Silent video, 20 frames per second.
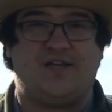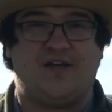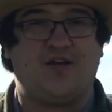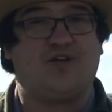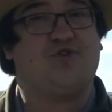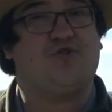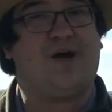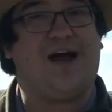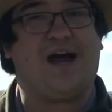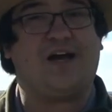They
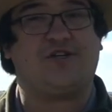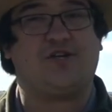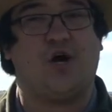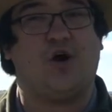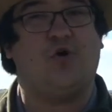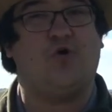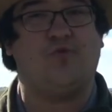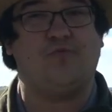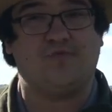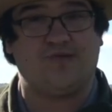trash
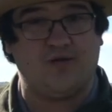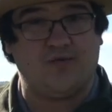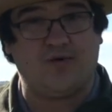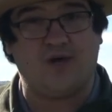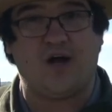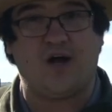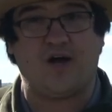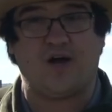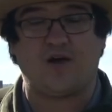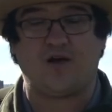homes that were
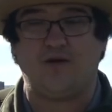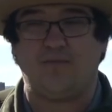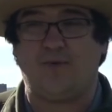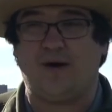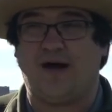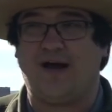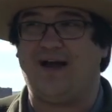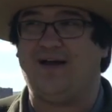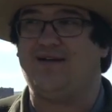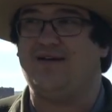
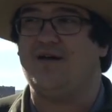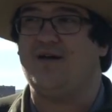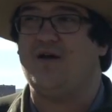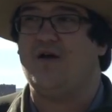unoccupied.